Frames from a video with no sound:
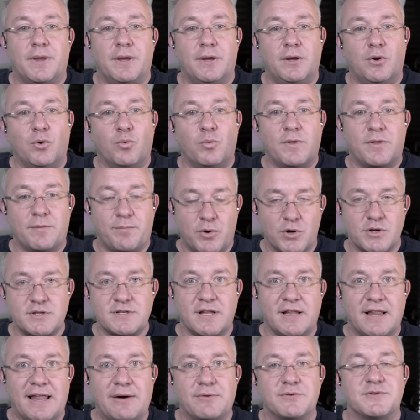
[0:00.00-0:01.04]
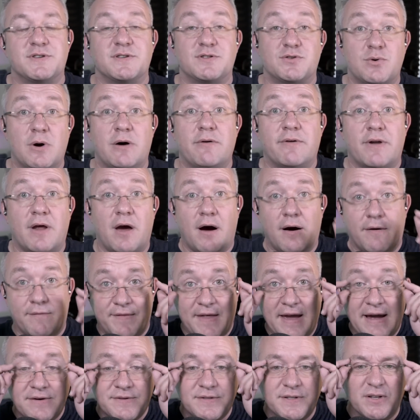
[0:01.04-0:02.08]
you know, with a personal allowance at
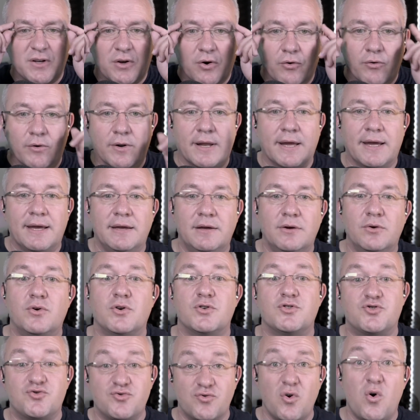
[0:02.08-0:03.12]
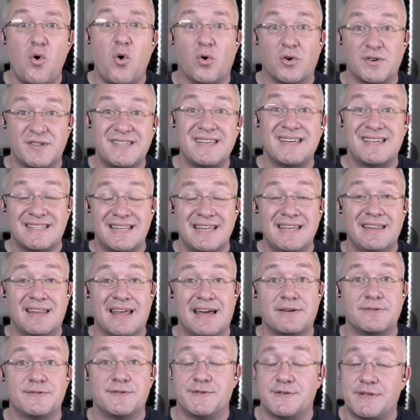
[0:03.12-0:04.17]
12,500 currently, you could draw
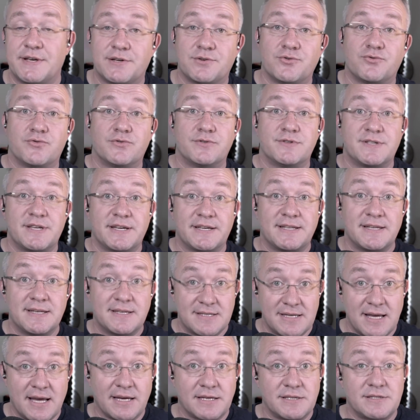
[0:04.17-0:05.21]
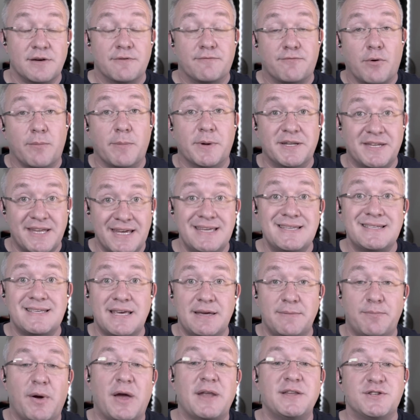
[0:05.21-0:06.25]
16,666 from a
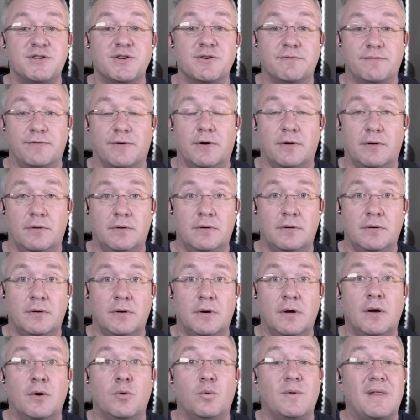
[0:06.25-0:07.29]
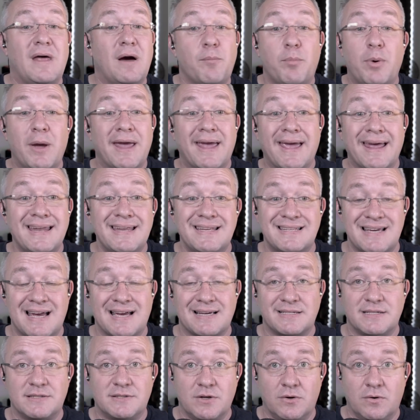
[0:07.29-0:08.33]
DC pension fund without paying any
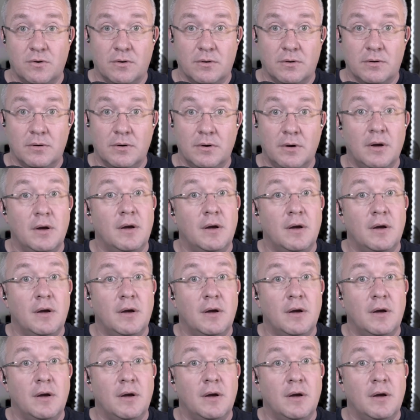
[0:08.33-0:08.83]
tax at all.